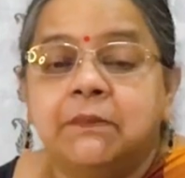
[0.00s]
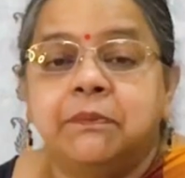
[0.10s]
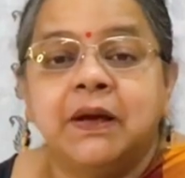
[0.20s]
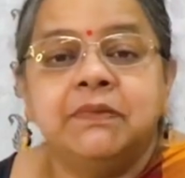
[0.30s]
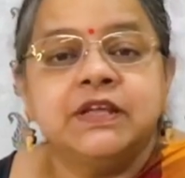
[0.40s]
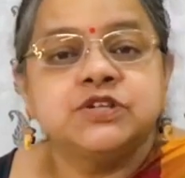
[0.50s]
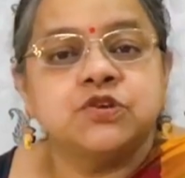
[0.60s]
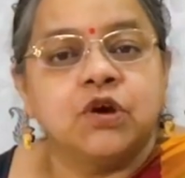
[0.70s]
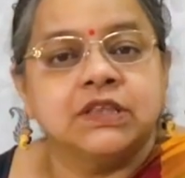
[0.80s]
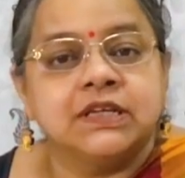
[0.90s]
published
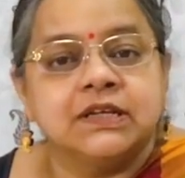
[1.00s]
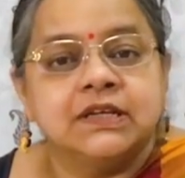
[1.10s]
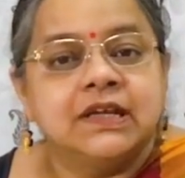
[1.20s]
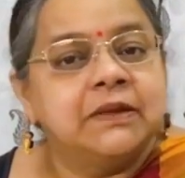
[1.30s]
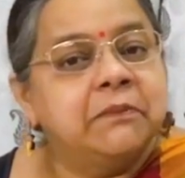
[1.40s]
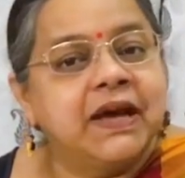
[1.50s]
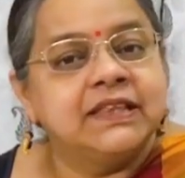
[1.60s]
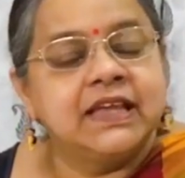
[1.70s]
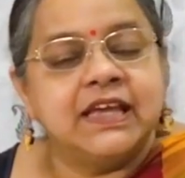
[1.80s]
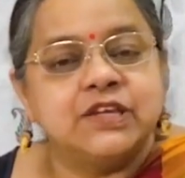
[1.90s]
author by the
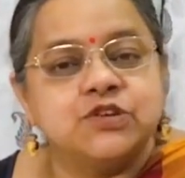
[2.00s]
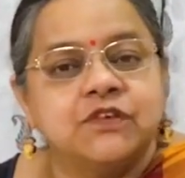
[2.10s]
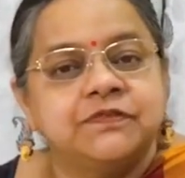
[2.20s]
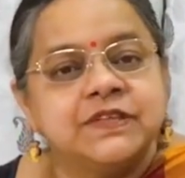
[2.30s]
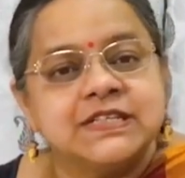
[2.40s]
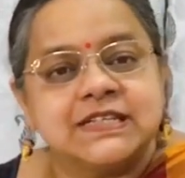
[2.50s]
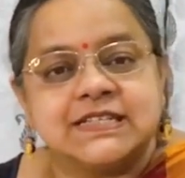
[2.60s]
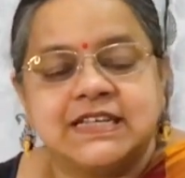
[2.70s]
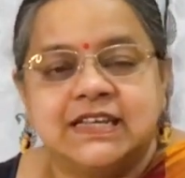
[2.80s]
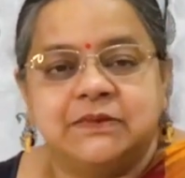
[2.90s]
age of
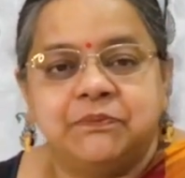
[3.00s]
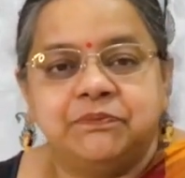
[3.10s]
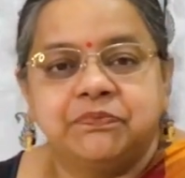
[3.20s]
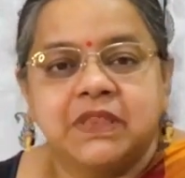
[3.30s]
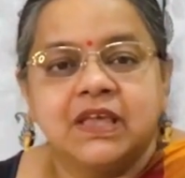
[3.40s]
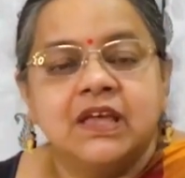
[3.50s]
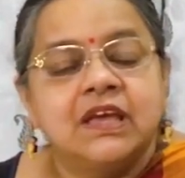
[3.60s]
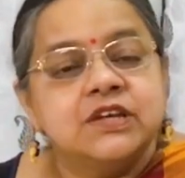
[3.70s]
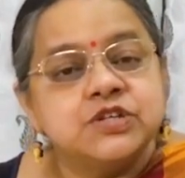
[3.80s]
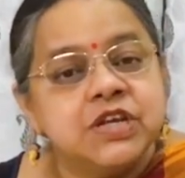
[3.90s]
16.
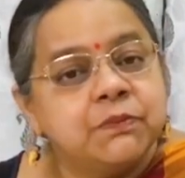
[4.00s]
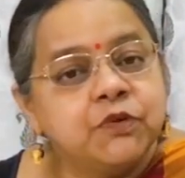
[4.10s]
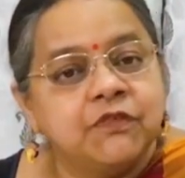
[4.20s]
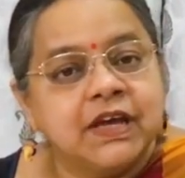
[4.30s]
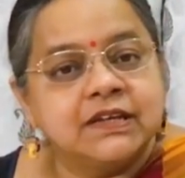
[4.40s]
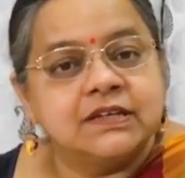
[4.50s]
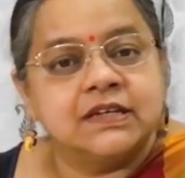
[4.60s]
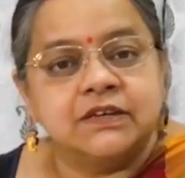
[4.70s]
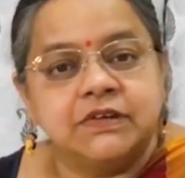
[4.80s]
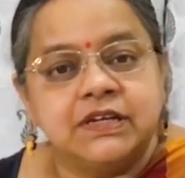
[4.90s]
She provided
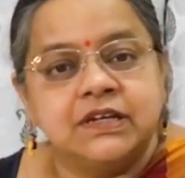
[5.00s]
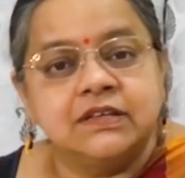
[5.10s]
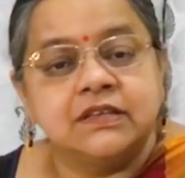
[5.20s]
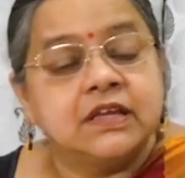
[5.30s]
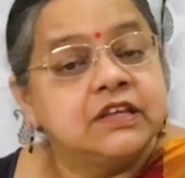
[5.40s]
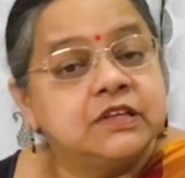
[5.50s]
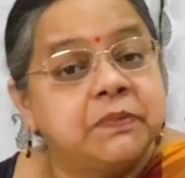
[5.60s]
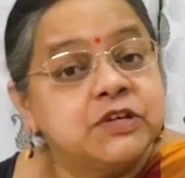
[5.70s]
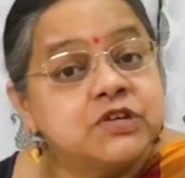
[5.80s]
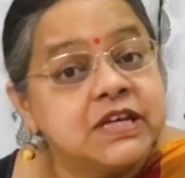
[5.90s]
her readers,
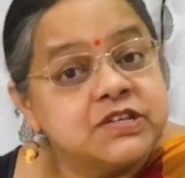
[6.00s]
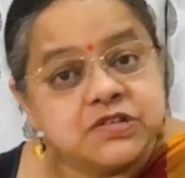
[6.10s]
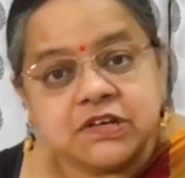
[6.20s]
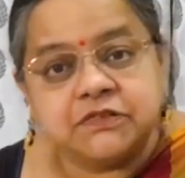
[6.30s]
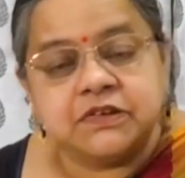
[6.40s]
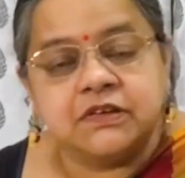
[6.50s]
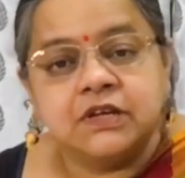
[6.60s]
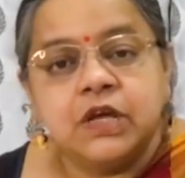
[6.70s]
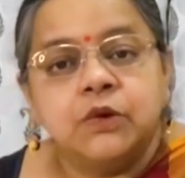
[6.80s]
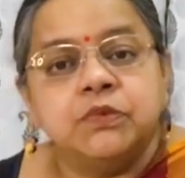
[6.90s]
especially children,
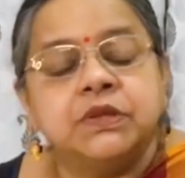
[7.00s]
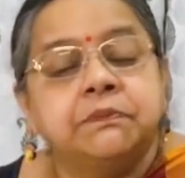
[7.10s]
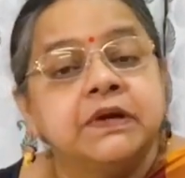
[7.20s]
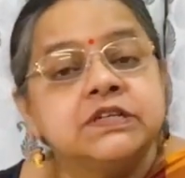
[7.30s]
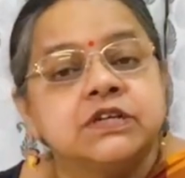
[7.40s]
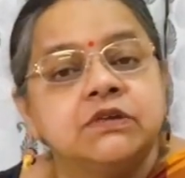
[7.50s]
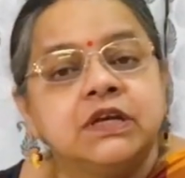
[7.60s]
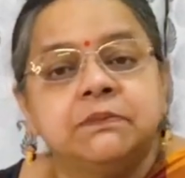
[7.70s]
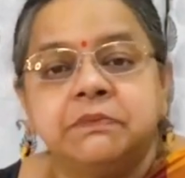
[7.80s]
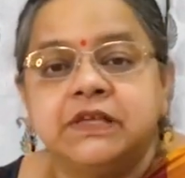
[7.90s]
with a
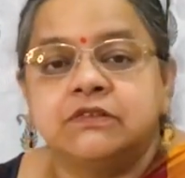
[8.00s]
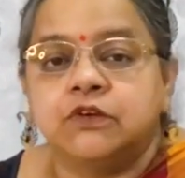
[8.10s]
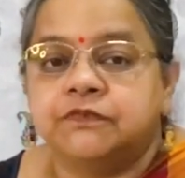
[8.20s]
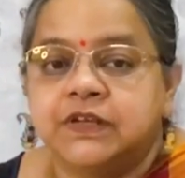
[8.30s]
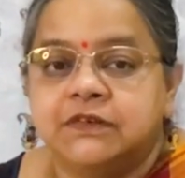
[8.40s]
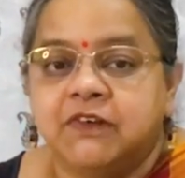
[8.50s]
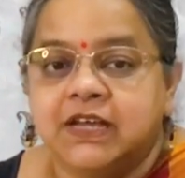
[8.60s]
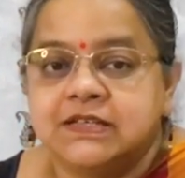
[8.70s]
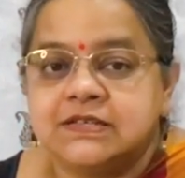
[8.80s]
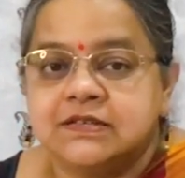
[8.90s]
particular piece of
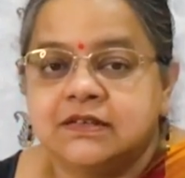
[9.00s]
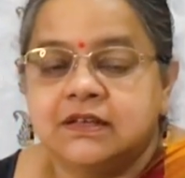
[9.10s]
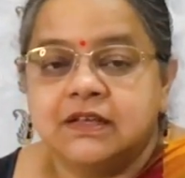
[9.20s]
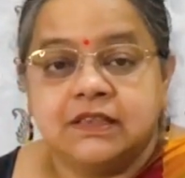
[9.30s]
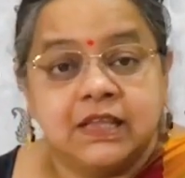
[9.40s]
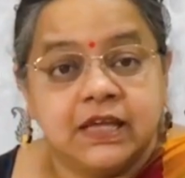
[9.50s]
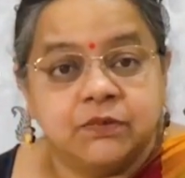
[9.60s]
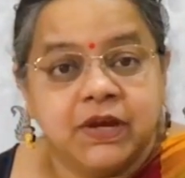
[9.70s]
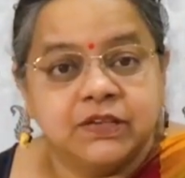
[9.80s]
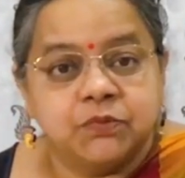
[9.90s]
advice. The
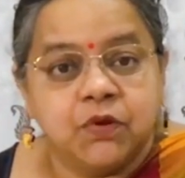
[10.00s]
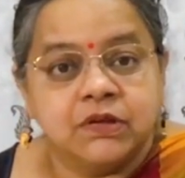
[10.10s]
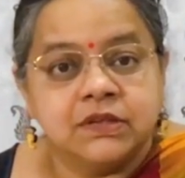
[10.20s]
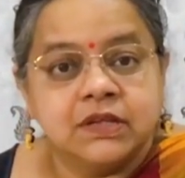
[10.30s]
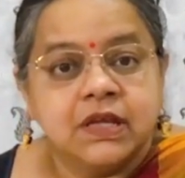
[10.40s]
advice was